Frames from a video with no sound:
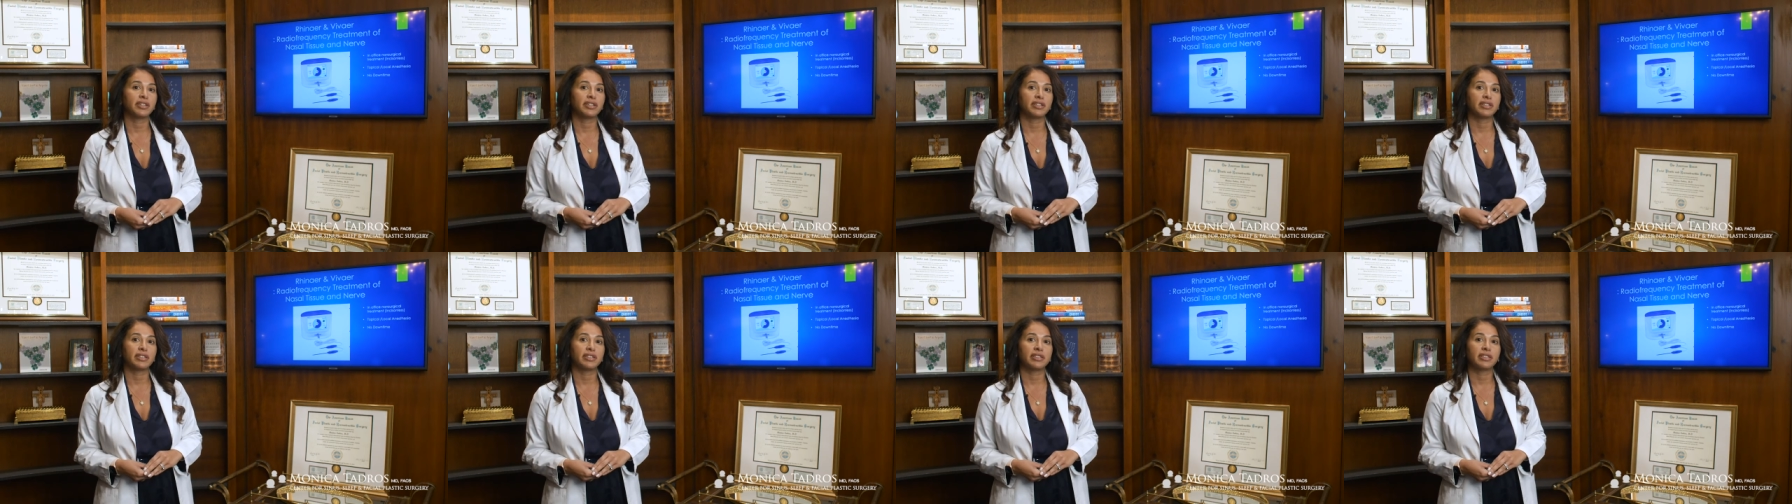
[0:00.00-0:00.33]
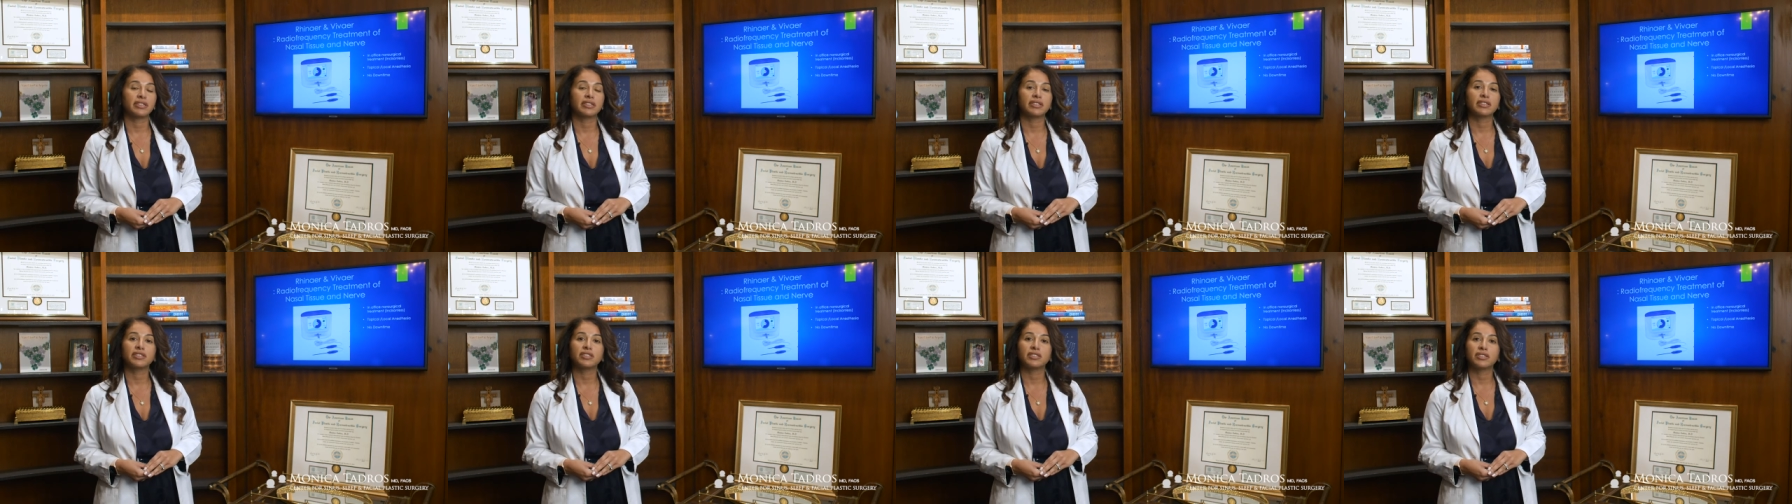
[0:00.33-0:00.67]

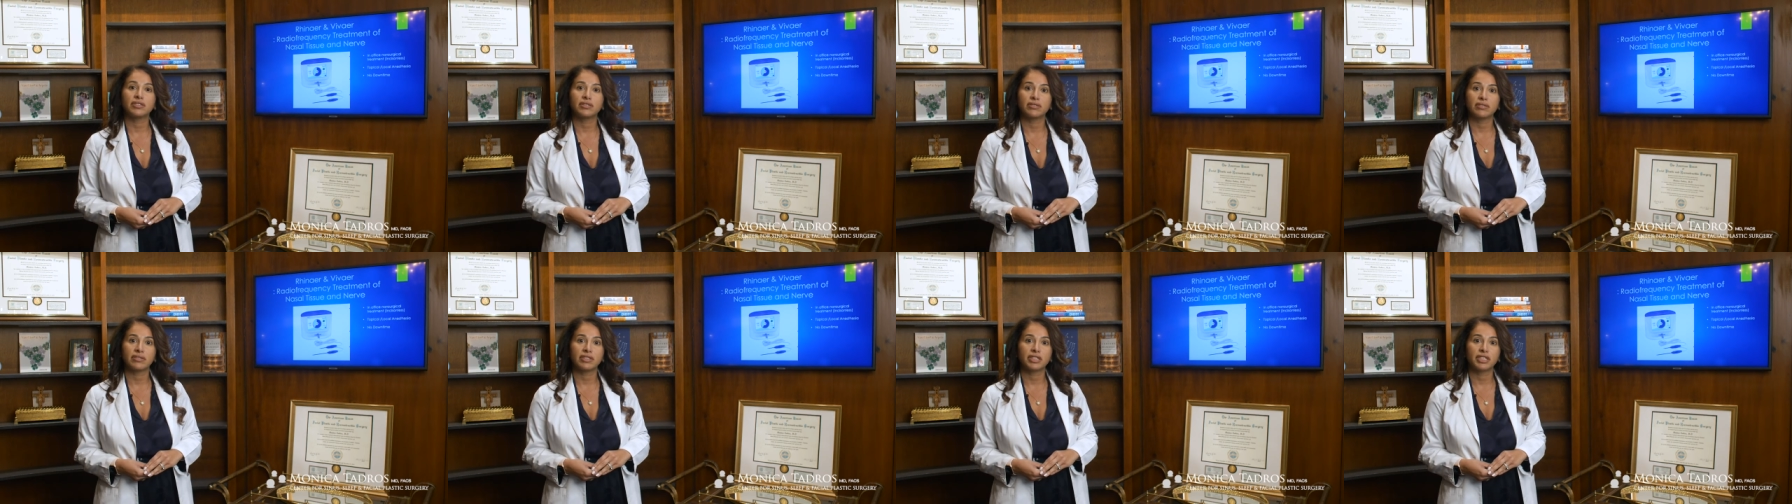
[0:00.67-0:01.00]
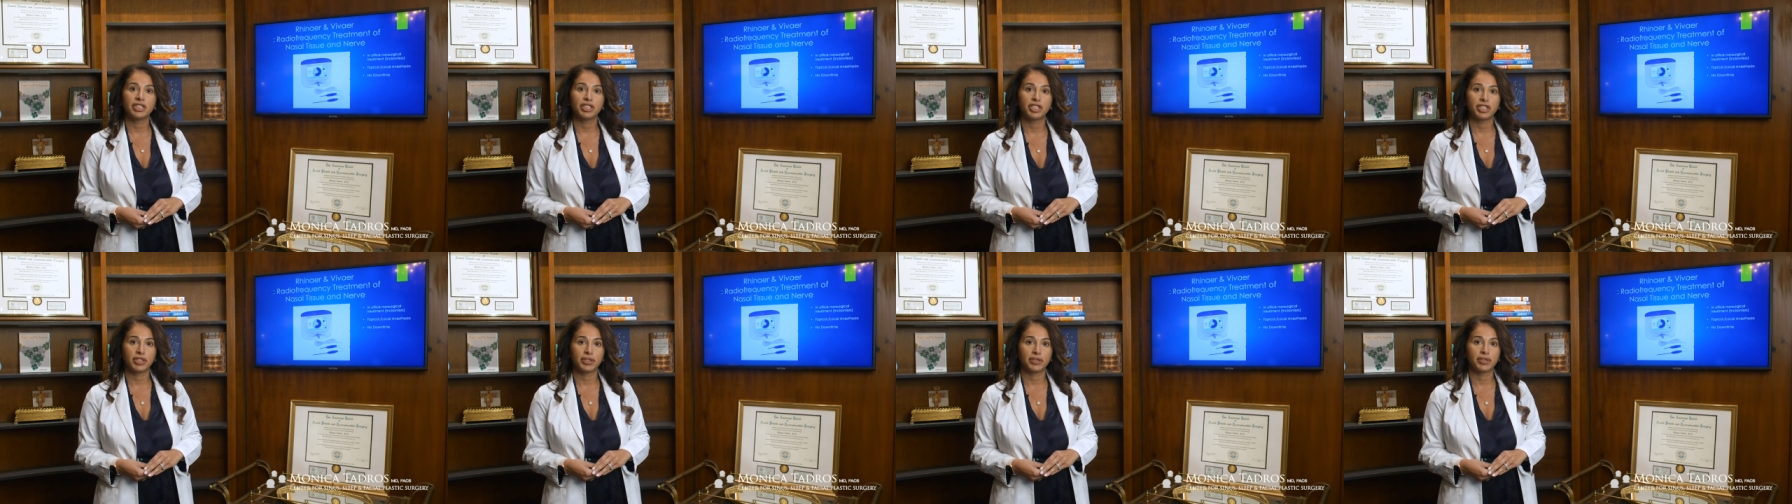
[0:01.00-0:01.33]
their
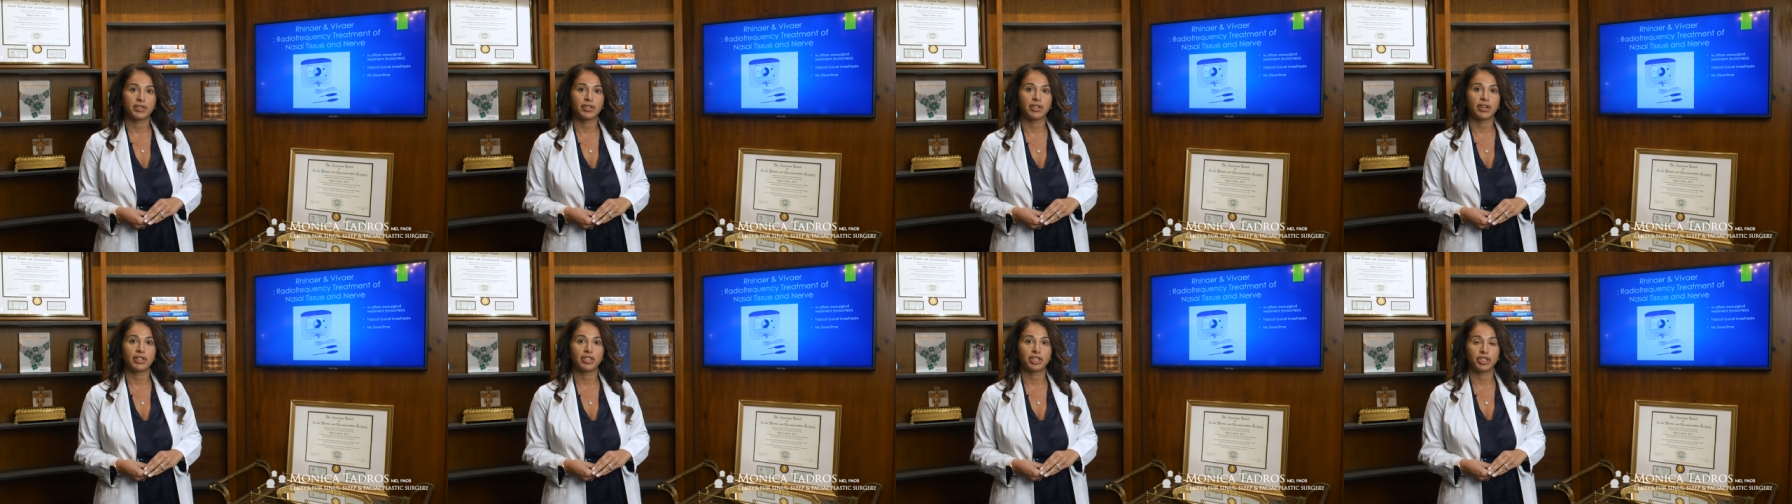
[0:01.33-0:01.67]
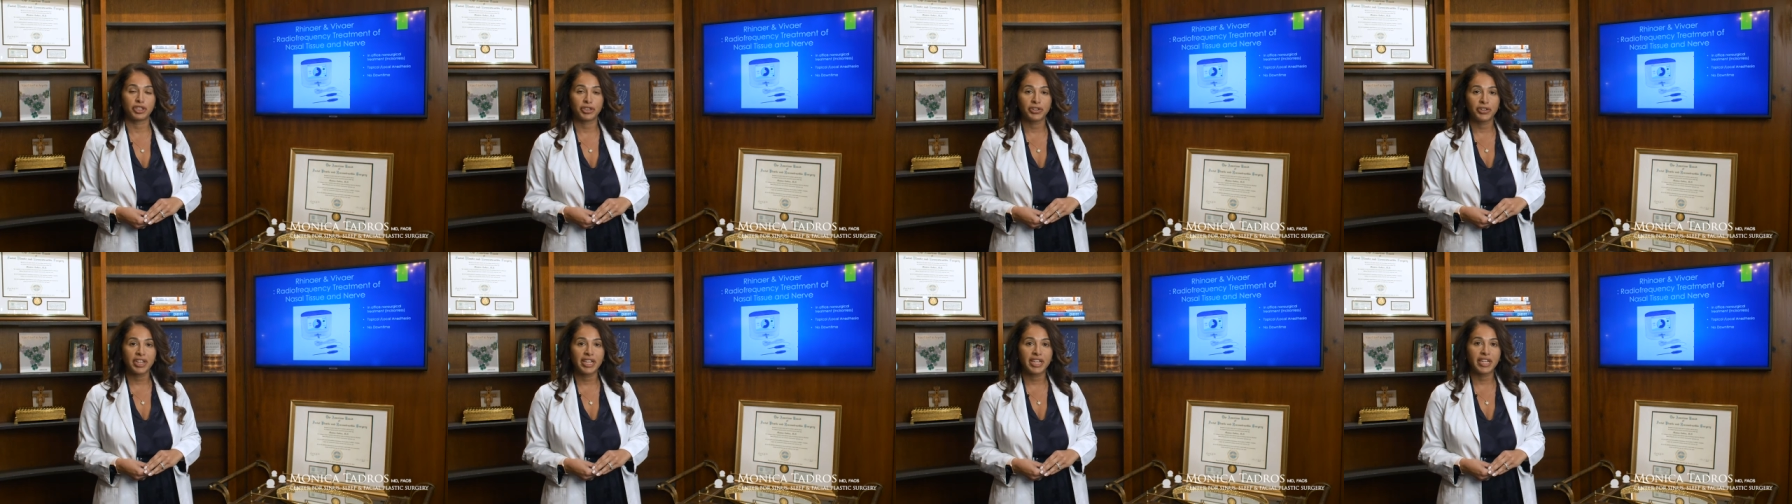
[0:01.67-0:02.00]
tissues are
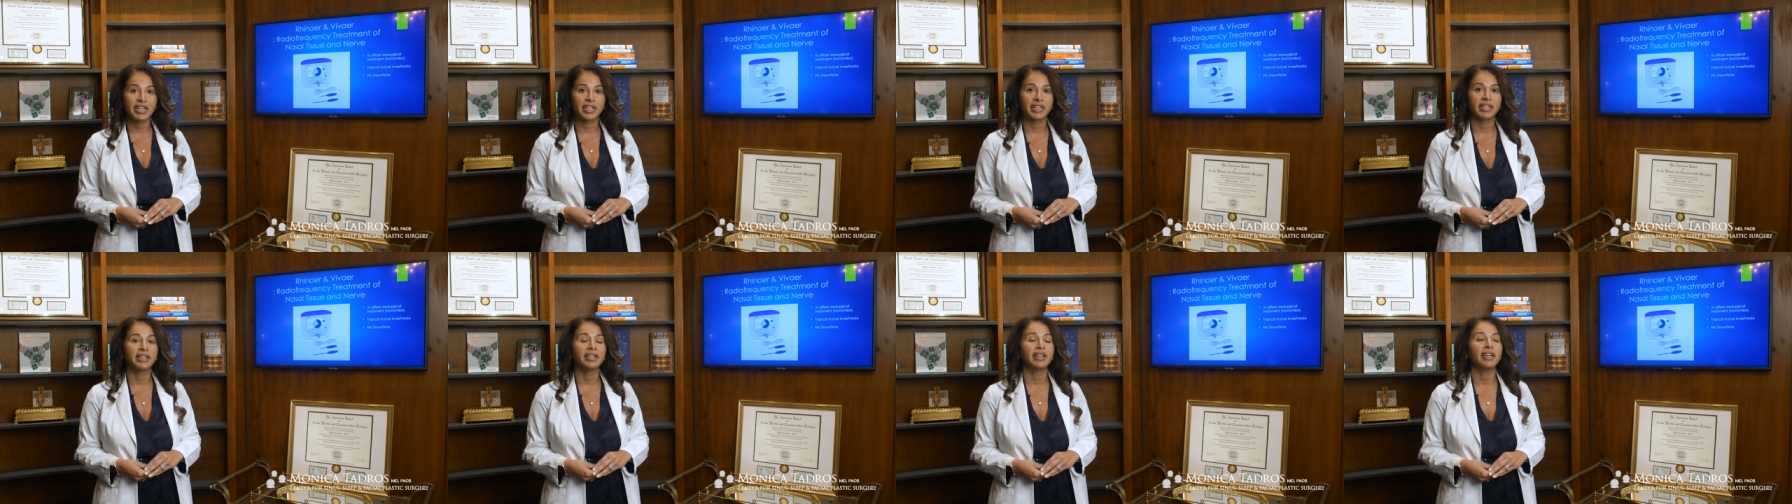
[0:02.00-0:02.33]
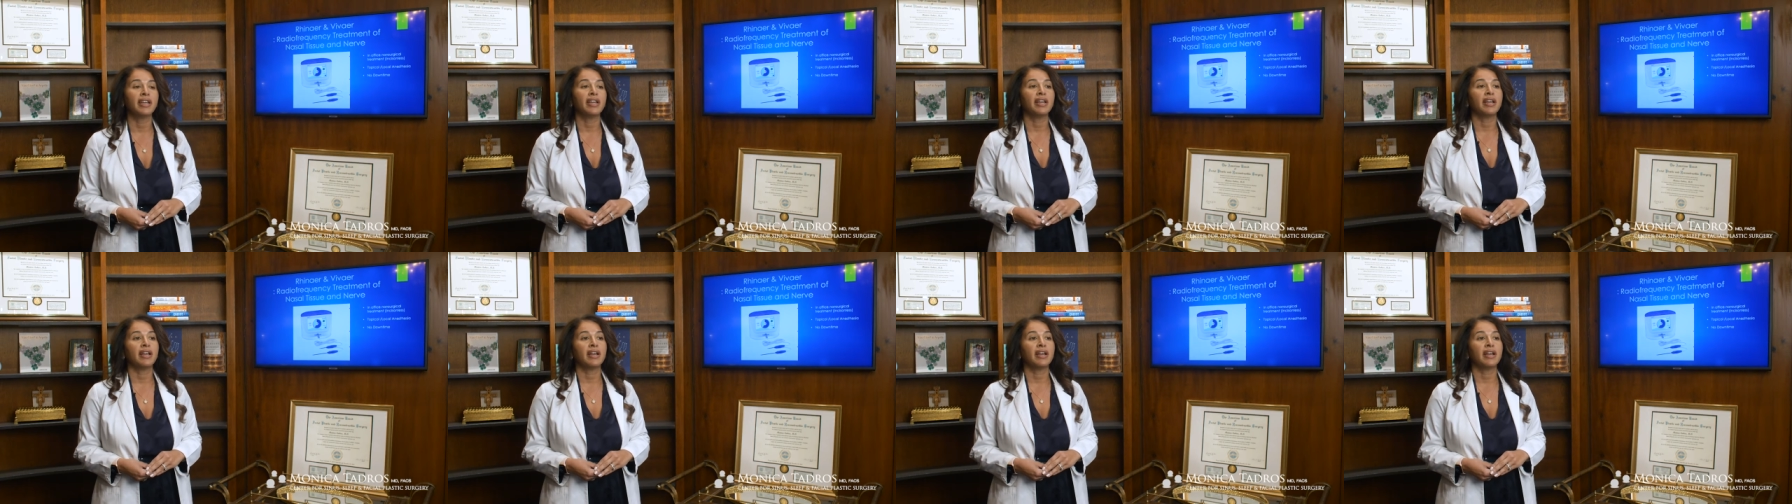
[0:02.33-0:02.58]
treated,